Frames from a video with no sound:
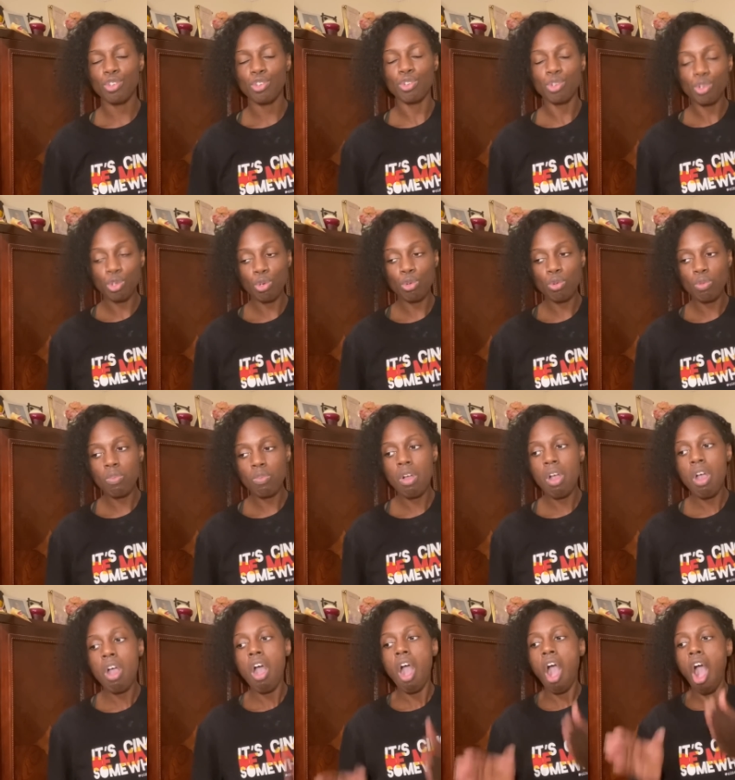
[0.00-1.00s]
You
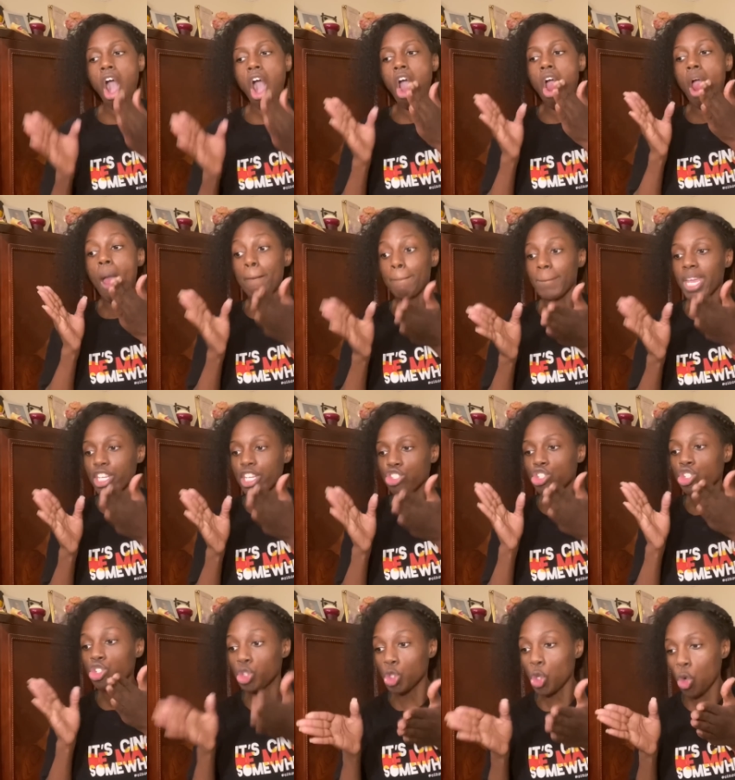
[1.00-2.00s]
are a major
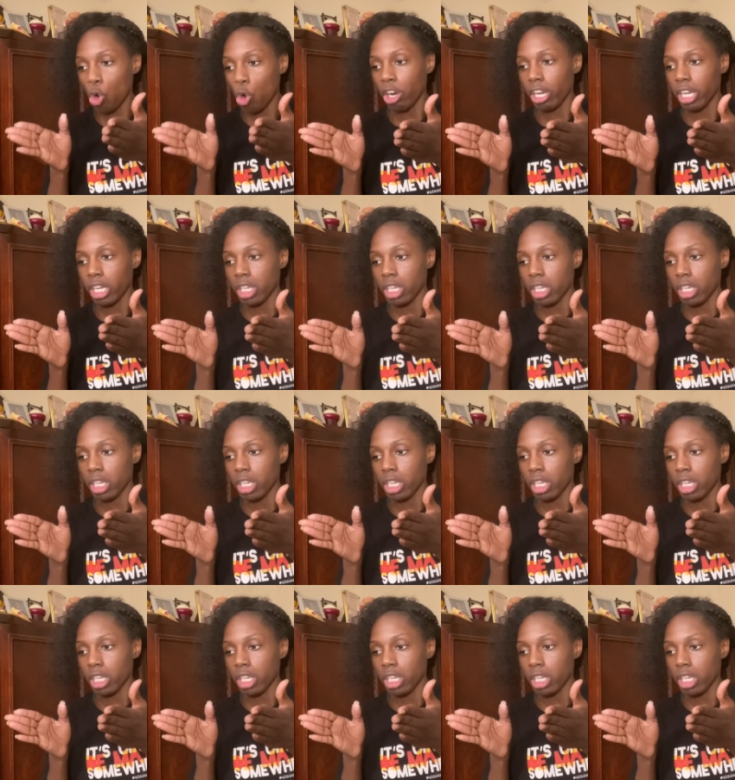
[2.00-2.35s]
dork.